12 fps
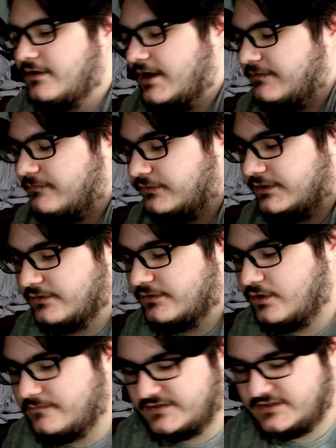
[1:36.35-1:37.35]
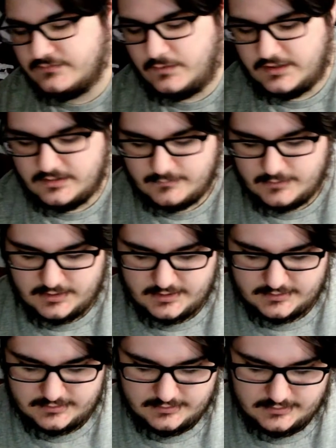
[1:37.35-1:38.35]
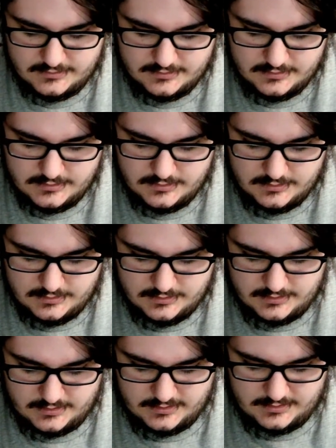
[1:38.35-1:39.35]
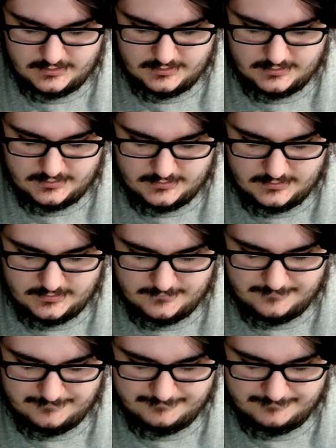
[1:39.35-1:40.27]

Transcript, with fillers: I really don't know if this is one of them or not. Um,